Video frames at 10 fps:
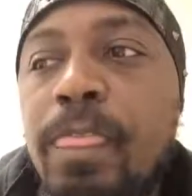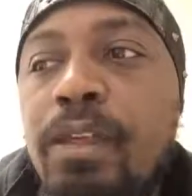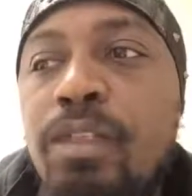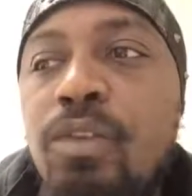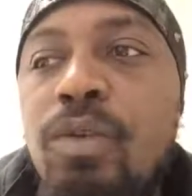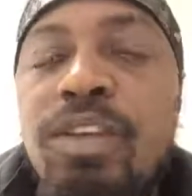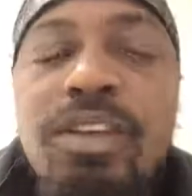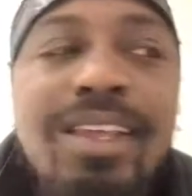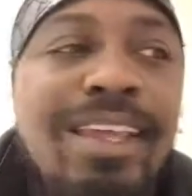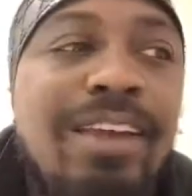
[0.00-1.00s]
you
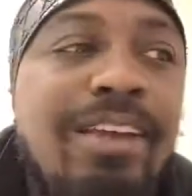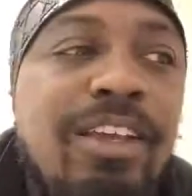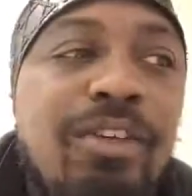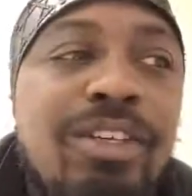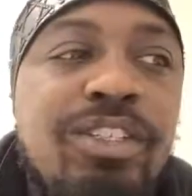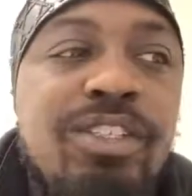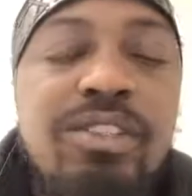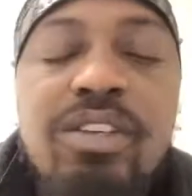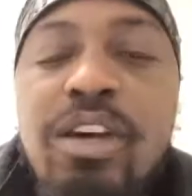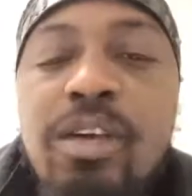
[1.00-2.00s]
didn't hear any Christians
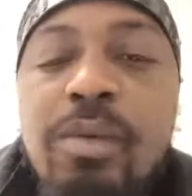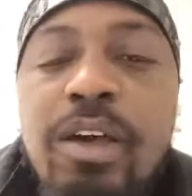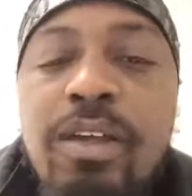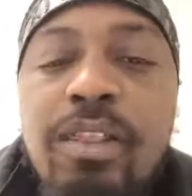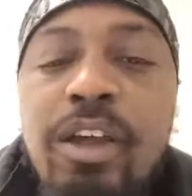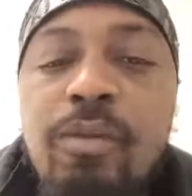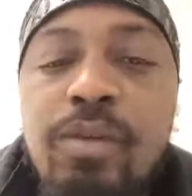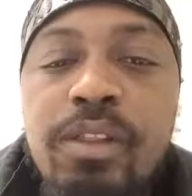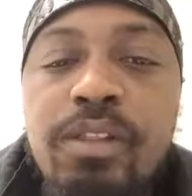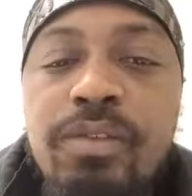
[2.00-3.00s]
talk about how they're
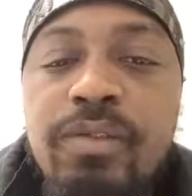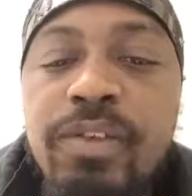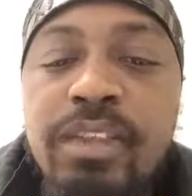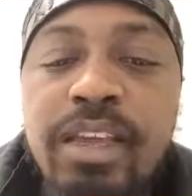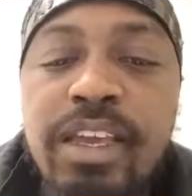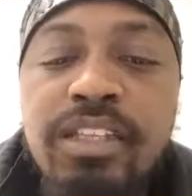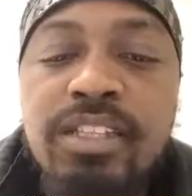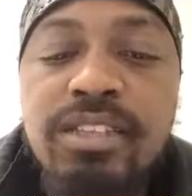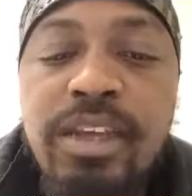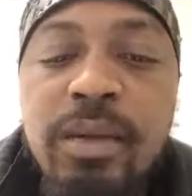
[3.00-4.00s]
helping to feed the
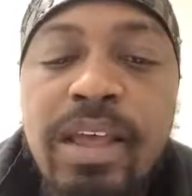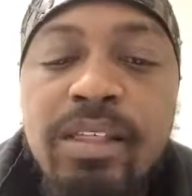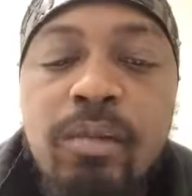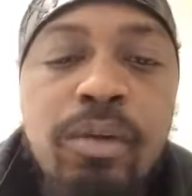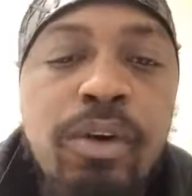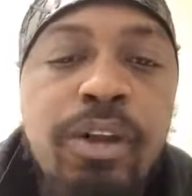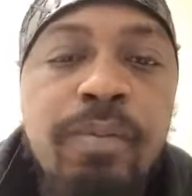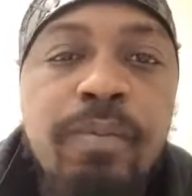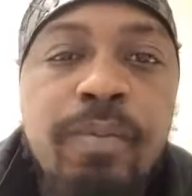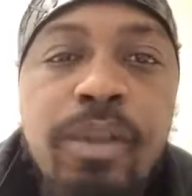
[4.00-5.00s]
Haitians that were at the border.
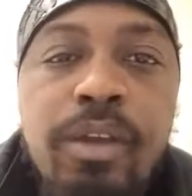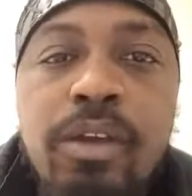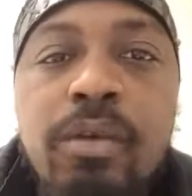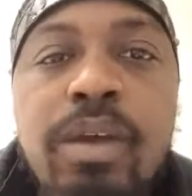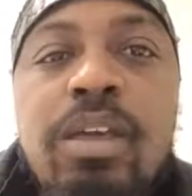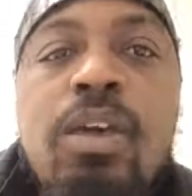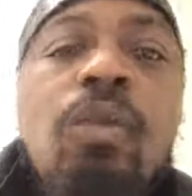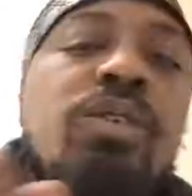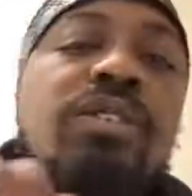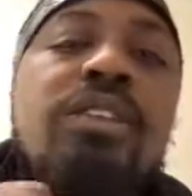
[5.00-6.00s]
Right.
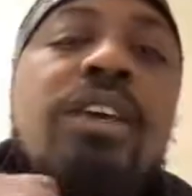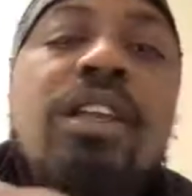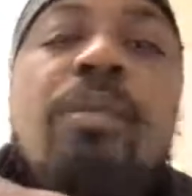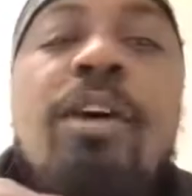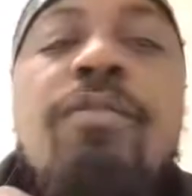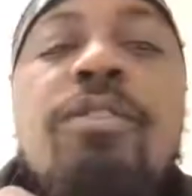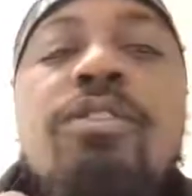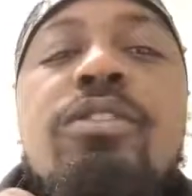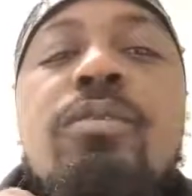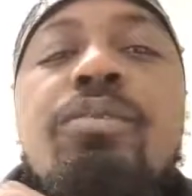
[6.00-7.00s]
Once again, I'm
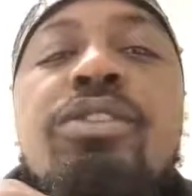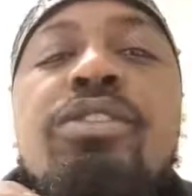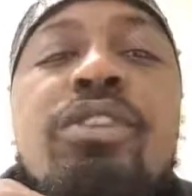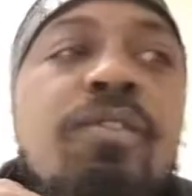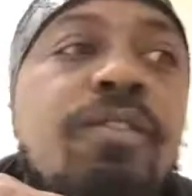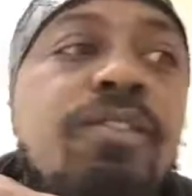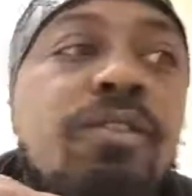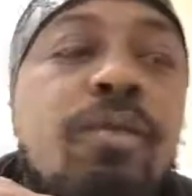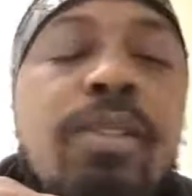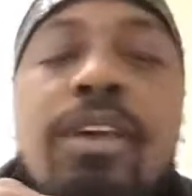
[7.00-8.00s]
Priest and Officer
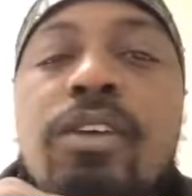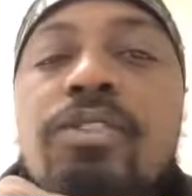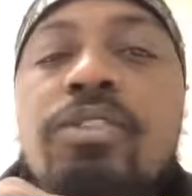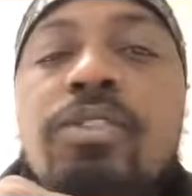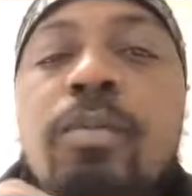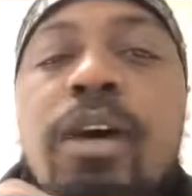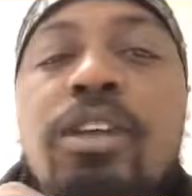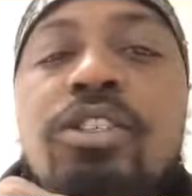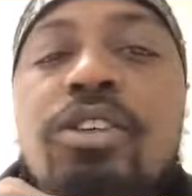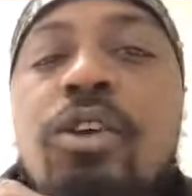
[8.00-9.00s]
1000
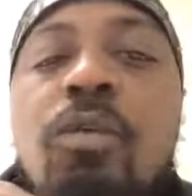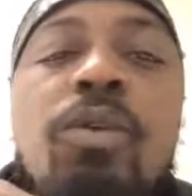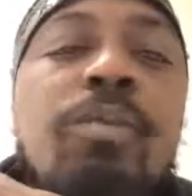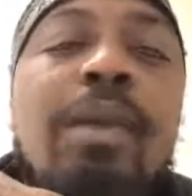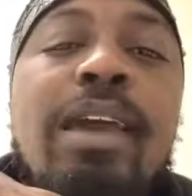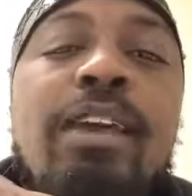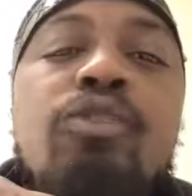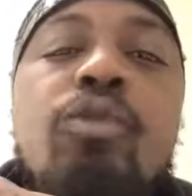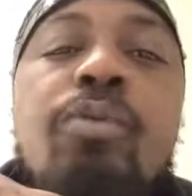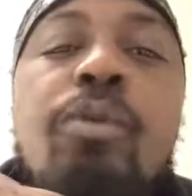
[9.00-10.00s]
Zabadra. With me, I had
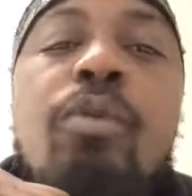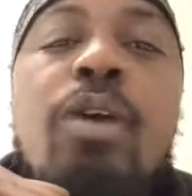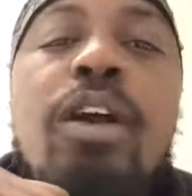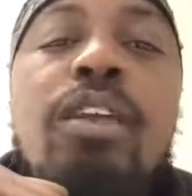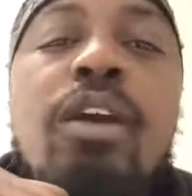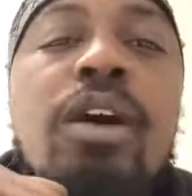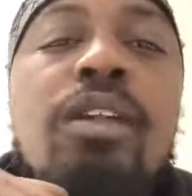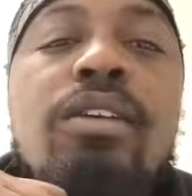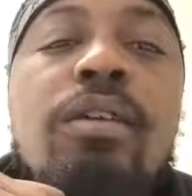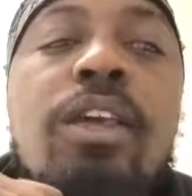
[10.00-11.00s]
Trooper Baraki
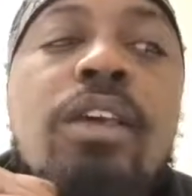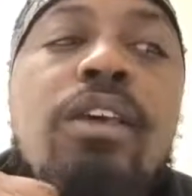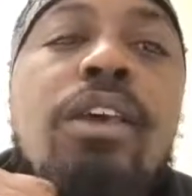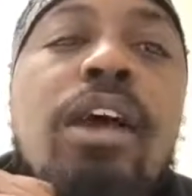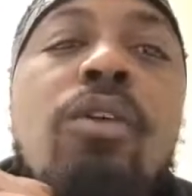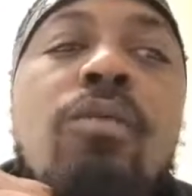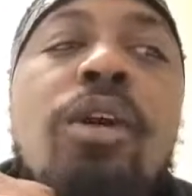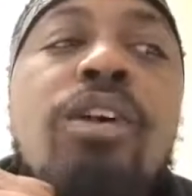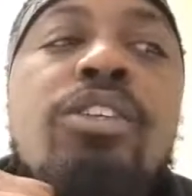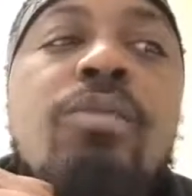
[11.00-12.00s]
Allah, Yahweh
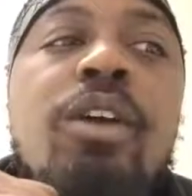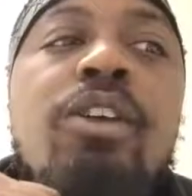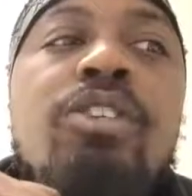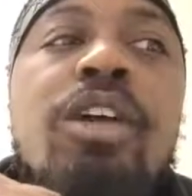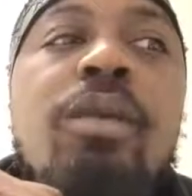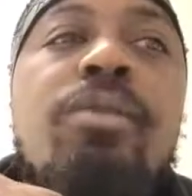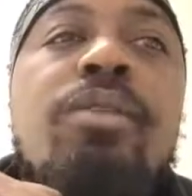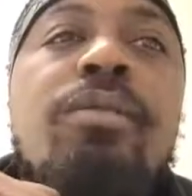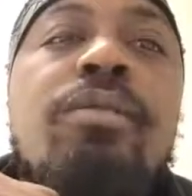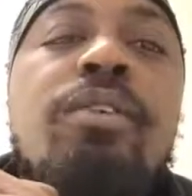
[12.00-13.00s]
Bashem Yahshai
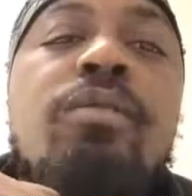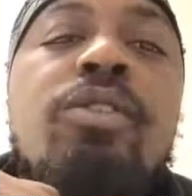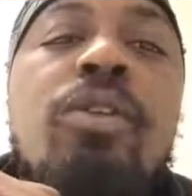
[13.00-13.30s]
Barakafem to